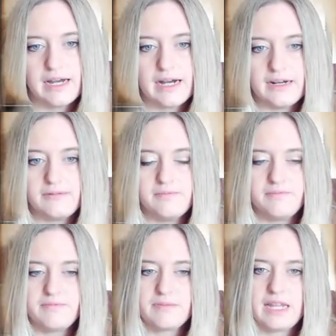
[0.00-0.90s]

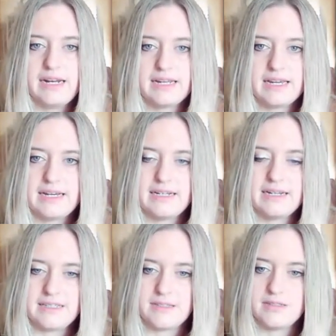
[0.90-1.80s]
And again,
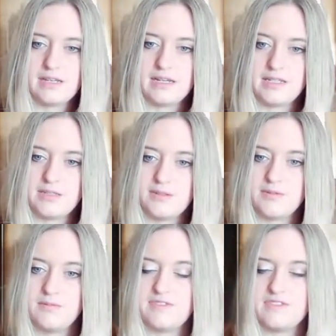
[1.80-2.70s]
as
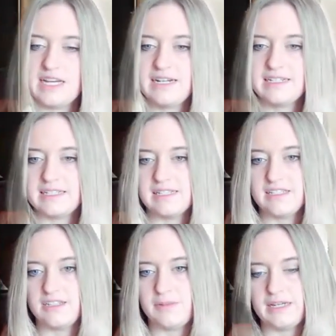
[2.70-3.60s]
we said, it tends
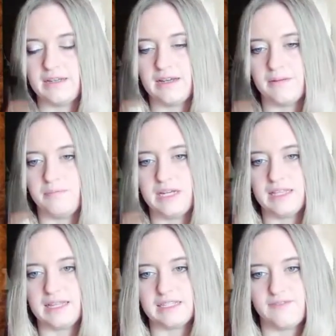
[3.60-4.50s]
to be a bit
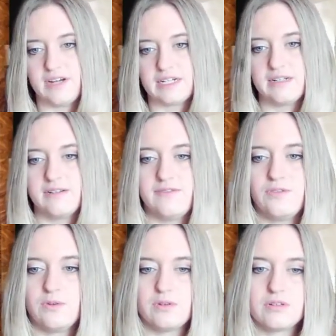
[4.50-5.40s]
less effective
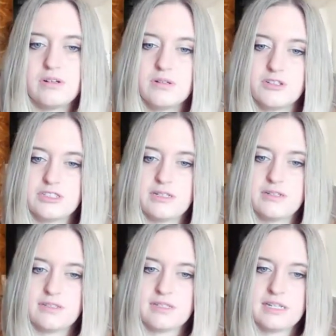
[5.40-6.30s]
for older
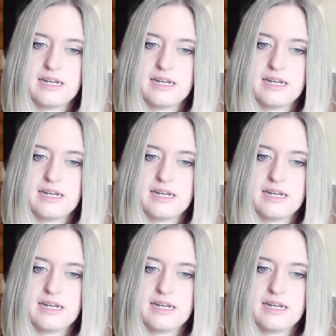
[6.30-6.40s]
adults,